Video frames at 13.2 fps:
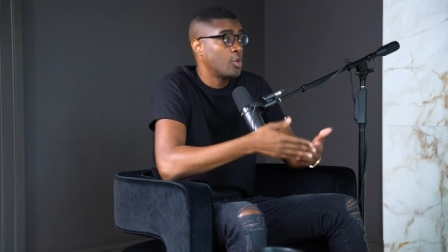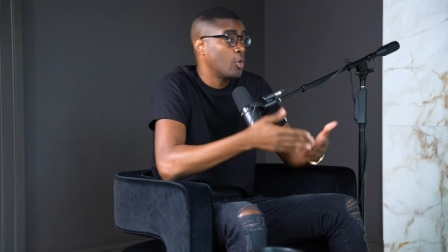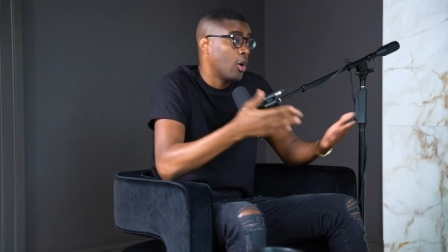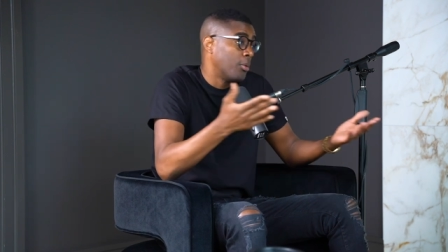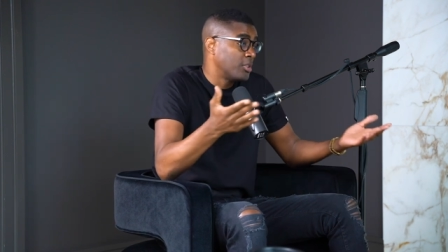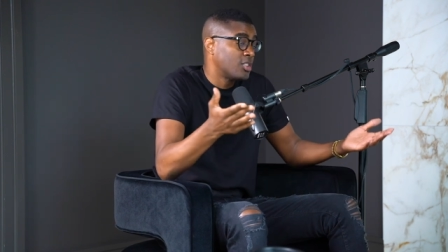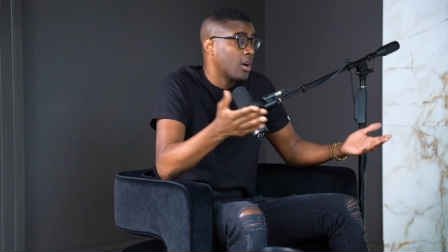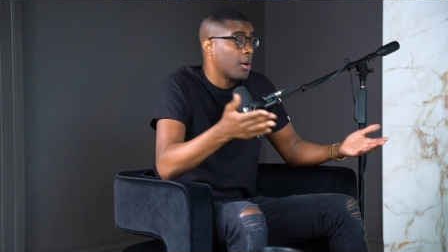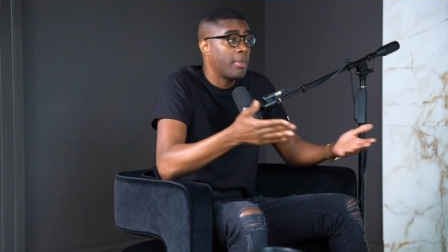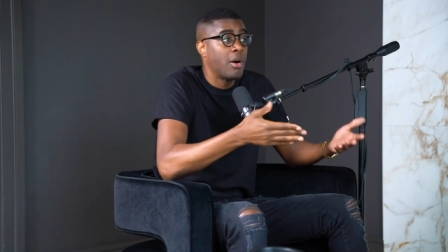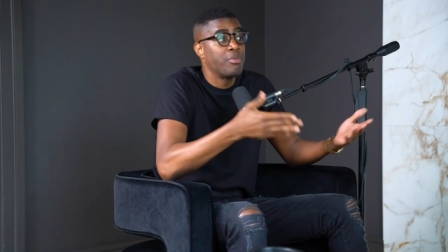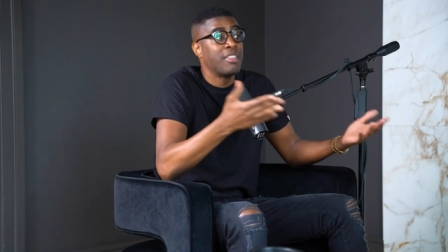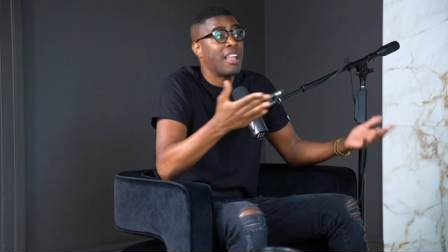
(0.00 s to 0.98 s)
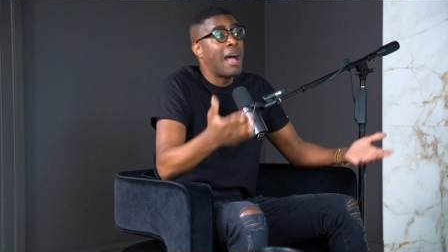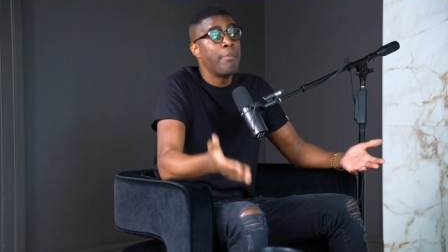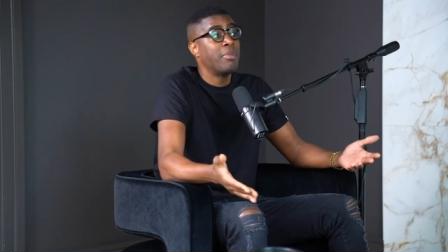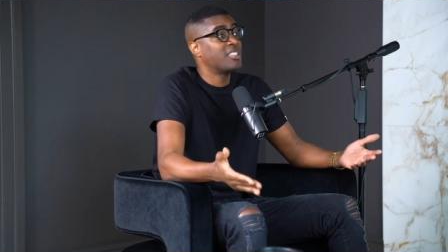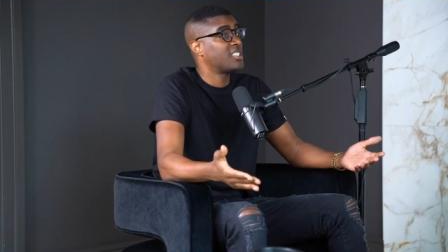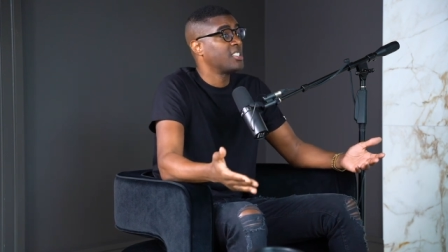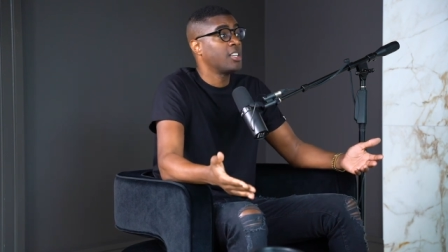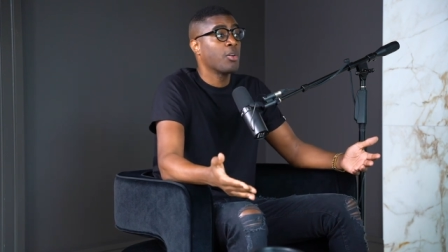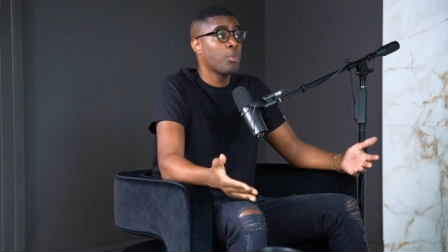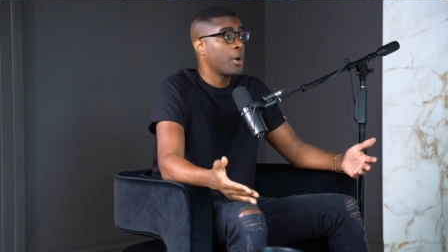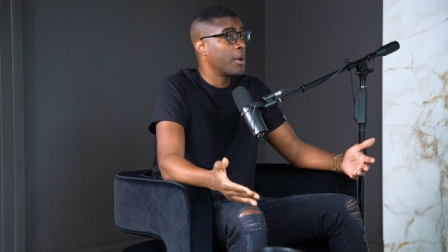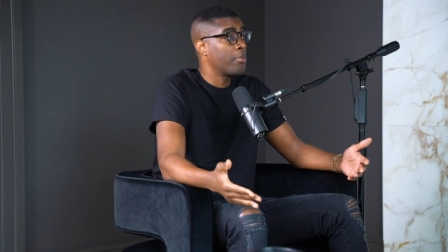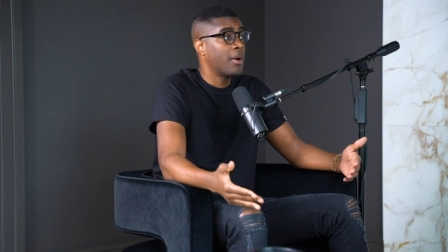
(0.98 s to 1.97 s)
you always talk about not missing your
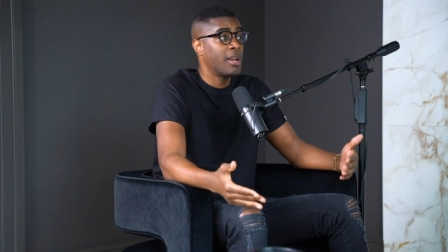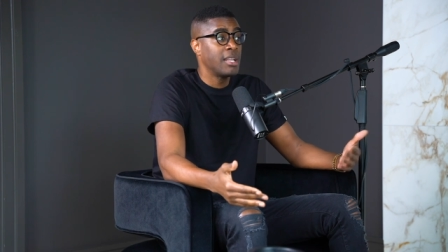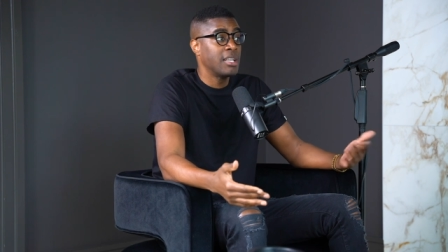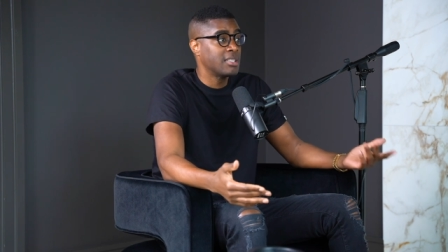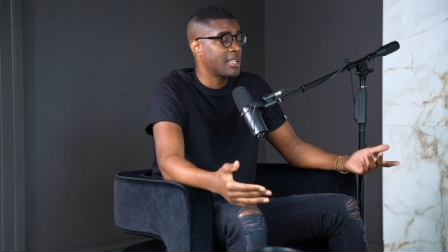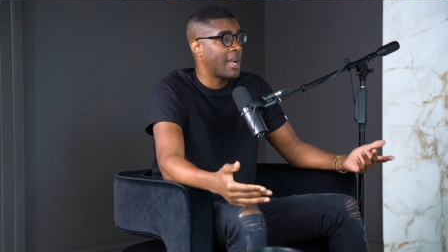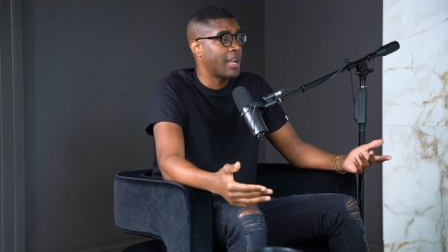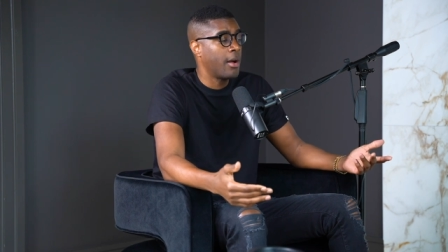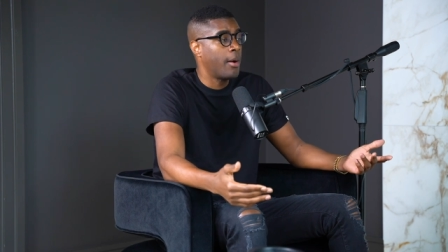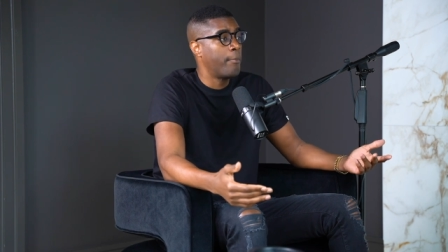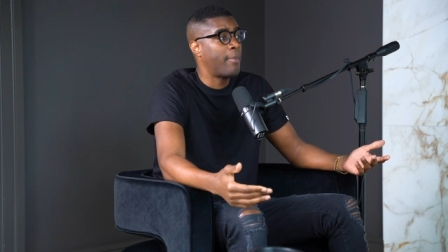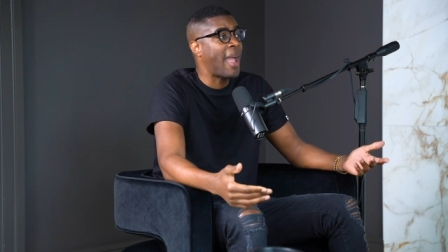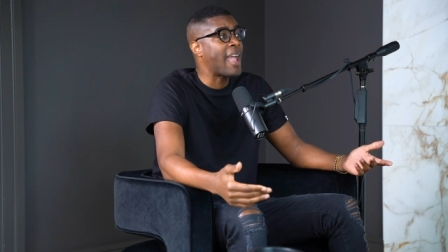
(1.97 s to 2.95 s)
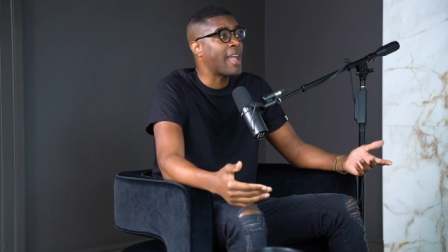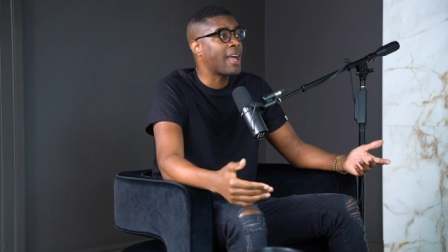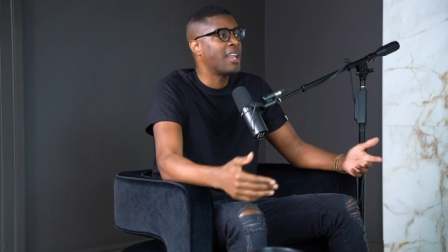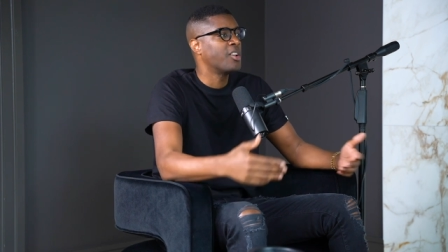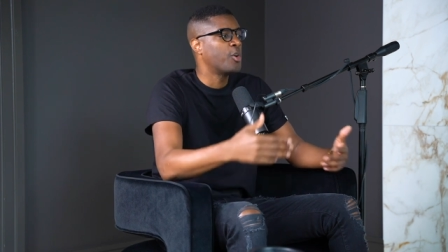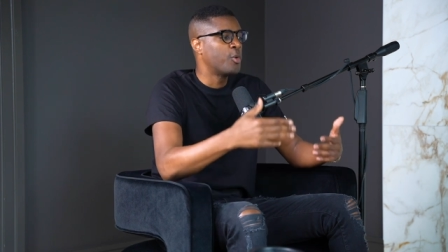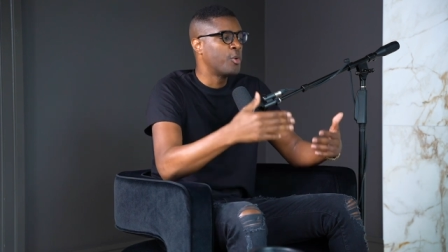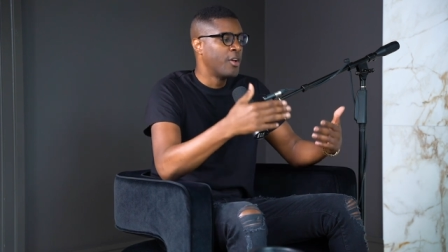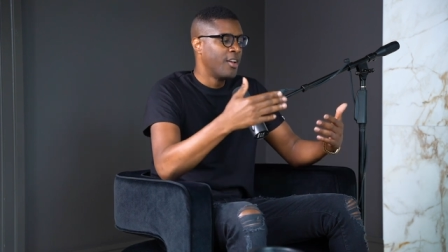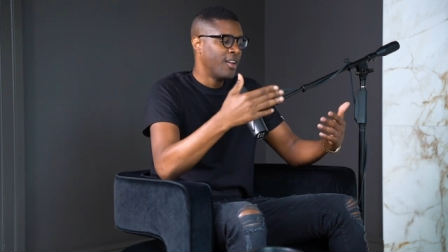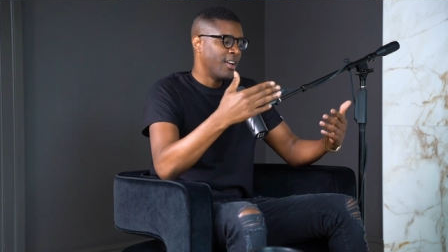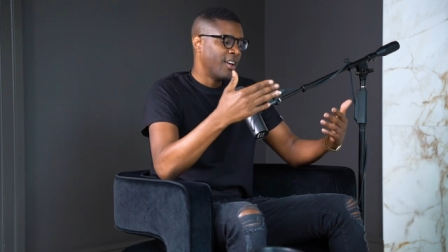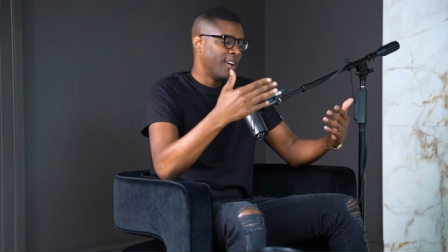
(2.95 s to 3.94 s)
rent money. It's like a bank. I know
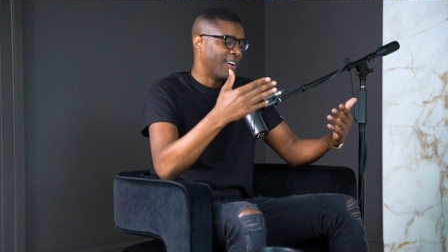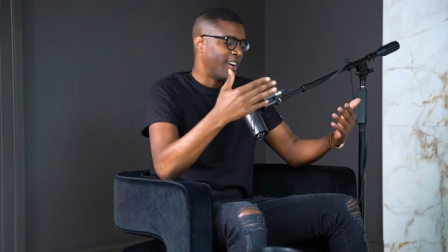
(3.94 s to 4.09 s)
yep.